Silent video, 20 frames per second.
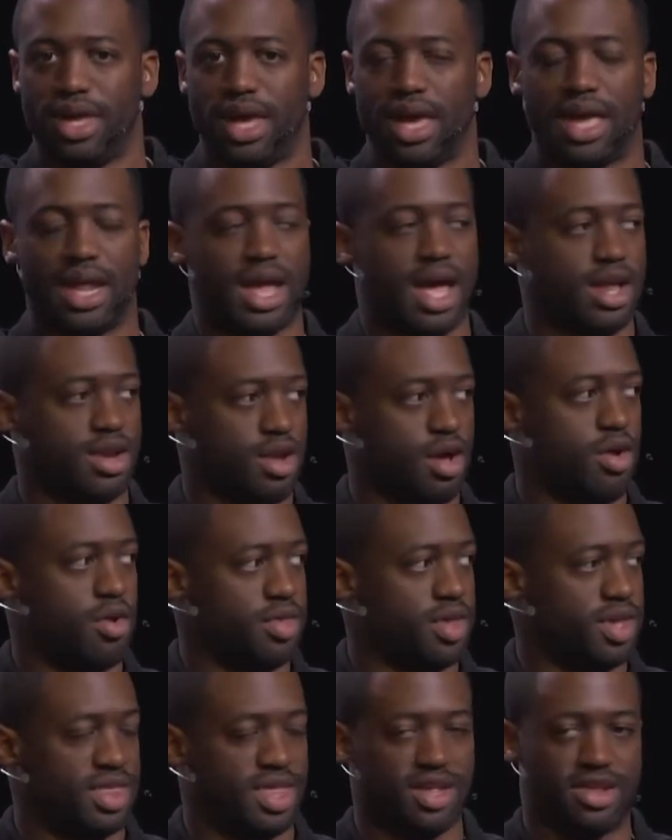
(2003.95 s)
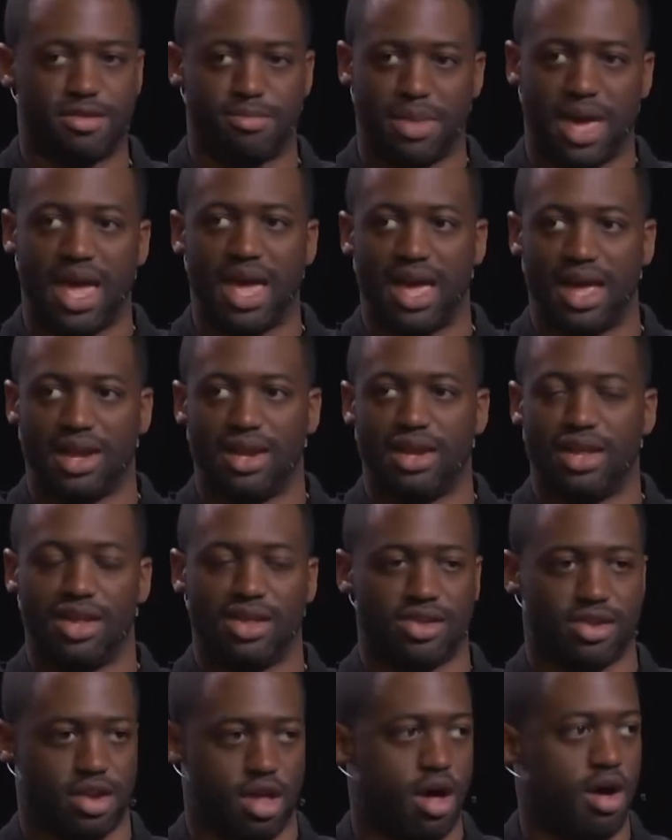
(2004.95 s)
And I know that this man
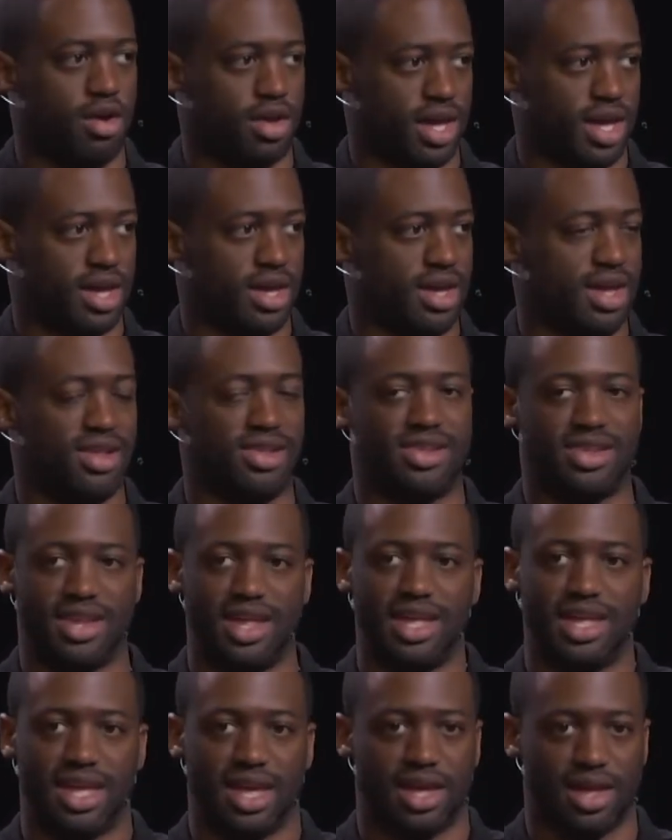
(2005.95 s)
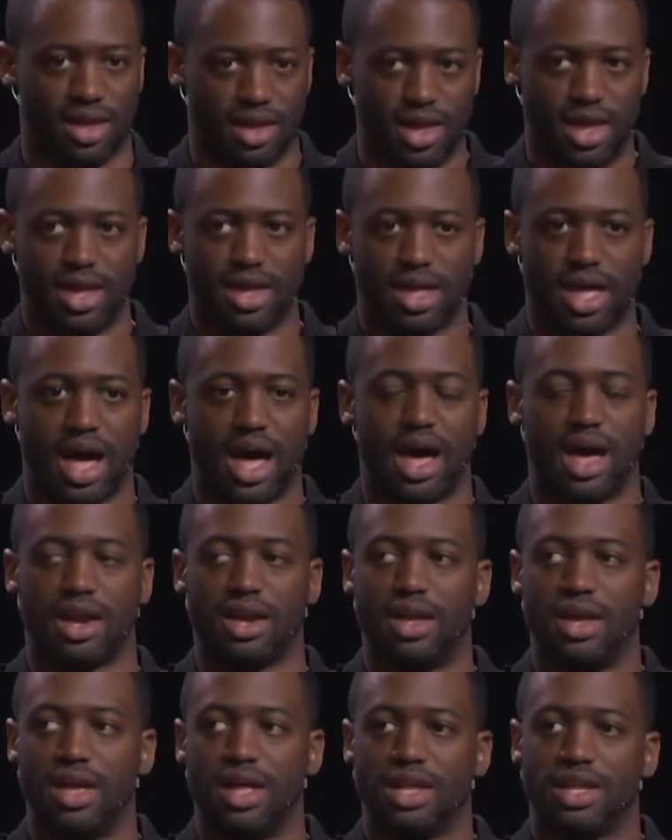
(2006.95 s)
is longing. He's seeking
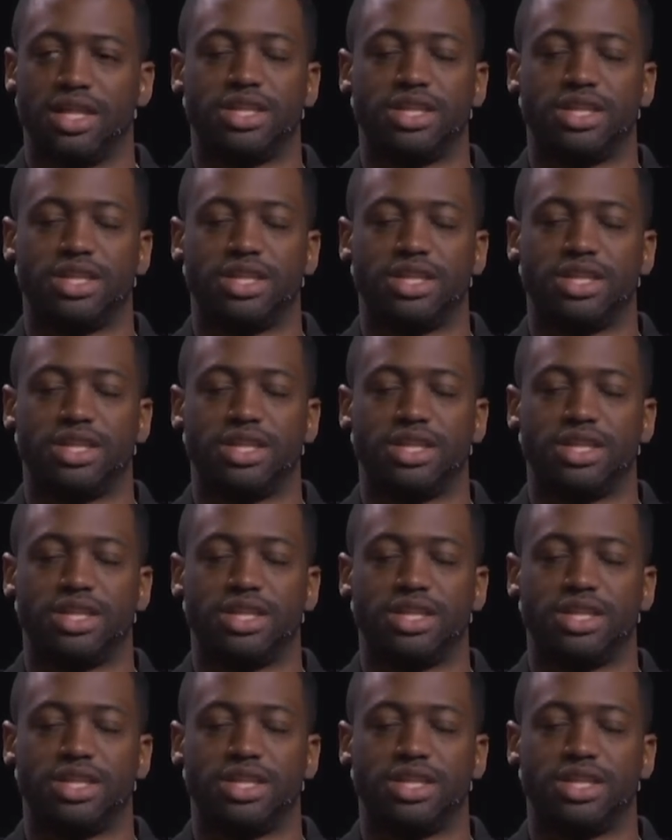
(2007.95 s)
God.